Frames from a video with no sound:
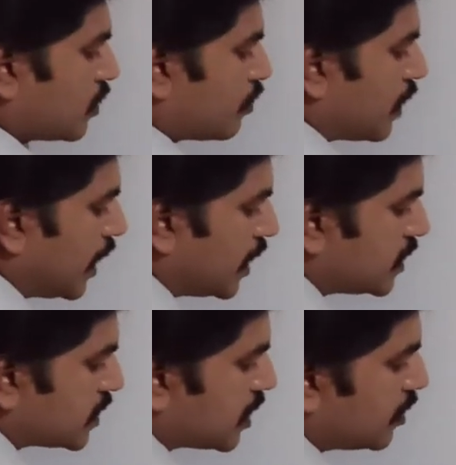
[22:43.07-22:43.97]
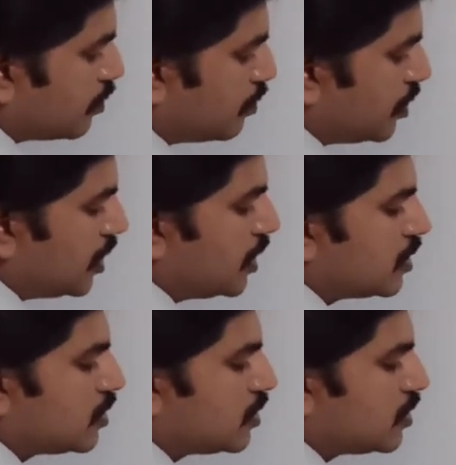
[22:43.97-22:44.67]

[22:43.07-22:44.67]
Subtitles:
Plants can breathe